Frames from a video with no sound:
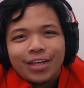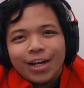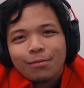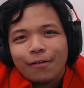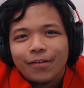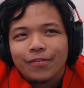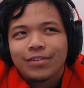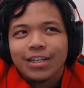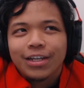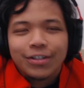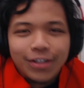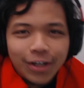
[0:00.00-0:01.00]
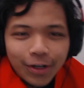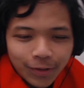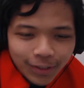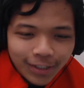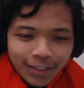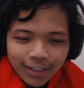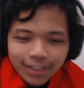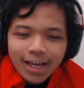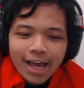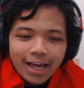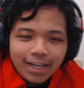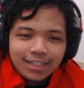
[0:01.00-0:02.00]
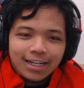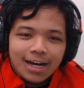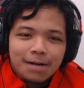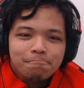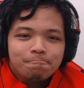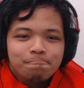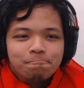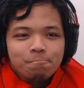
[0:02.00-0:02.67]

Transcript: here about 15 years ago, and um,